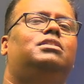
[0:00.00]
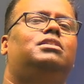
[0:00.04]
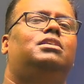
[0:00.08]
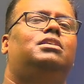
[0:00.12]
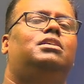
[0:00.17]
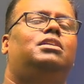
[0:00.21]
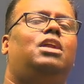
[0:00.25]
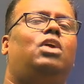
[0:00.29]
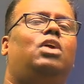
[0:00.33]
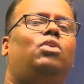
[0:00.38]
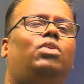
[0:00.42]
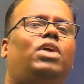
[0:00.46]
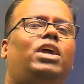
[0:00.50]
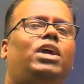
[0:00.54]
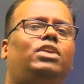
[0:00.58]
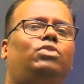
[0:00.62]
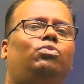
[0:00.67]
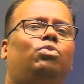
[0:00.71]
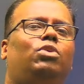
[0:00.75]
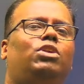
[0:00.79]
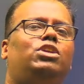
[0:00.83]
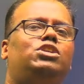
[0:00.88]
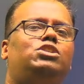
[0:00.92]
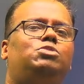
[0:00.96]
Now write
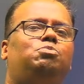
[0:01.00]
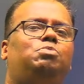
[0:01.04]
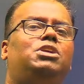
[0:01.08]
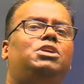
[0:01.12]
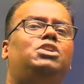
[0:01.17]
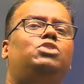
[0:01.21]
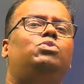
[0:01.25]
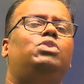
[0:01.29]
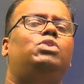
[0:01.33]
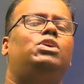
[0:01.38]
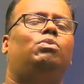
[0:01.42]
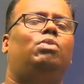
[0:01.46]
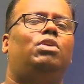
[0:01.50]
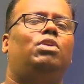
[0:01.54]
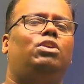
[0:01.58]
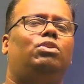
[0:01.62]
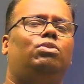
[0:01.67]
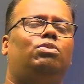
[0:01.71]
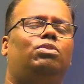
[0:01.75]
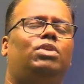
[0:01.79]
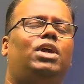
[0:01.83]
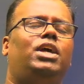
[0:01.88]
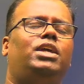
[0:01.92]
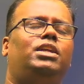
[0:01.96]
what is P2 equal to,
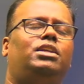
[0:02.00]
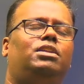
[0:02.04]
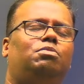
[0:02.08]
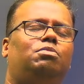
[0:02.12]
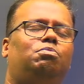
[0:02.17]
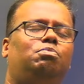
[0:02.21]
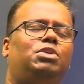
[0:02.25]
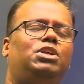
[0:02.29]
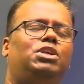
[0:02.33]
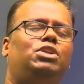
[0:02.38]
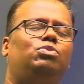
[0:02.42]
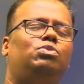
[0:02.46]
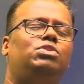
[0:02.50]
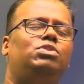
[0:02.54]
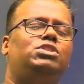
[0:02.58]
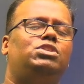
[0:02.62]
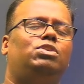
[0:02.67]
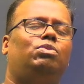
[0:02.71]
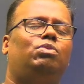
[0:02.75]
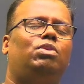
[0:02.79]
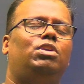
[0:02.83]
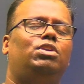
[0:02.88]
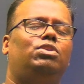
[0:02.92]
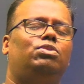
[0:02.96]
right? P2 is
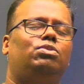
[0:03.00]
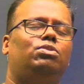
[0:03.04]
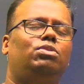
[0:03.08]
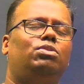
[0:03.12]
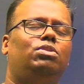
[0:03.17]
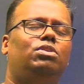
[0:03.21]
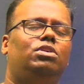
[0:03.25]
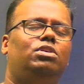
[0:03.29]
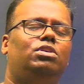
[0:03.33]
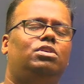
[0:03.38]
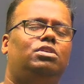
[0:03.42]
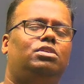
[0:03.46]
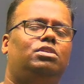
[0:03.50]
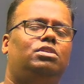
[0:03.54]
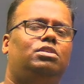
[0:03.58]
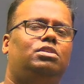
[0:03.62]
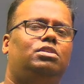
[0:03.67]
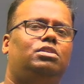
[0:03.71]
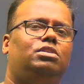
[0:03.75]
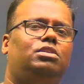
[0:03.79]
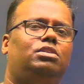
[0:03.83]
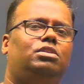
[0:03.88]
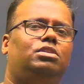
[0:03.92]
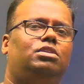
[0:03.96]
equal to
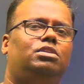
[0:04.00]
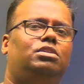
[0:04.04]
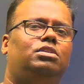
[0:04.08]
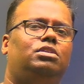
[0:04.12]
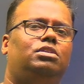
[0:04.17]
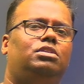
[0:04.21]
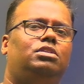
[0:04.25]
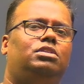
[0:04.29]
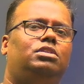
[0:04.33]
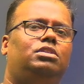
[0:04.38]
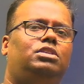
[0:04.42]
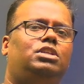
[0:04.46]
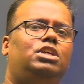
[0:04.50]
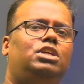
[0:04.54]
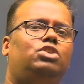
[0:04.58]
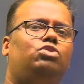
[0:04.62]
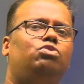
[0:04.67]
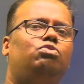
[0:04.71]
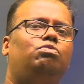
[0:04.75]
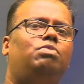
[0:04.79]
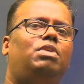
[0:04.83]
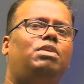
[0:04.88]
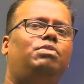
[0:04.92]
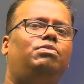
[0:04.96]
T2
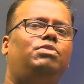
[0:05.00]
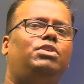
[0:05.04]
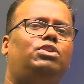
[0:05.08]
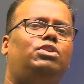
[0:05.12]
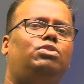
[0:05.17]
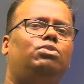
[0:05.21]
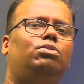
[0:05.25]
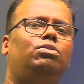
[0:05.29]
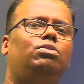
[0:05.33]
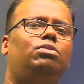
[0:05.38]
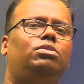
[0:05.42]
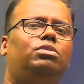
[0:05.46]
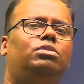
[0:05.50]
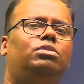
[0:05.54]
by V2,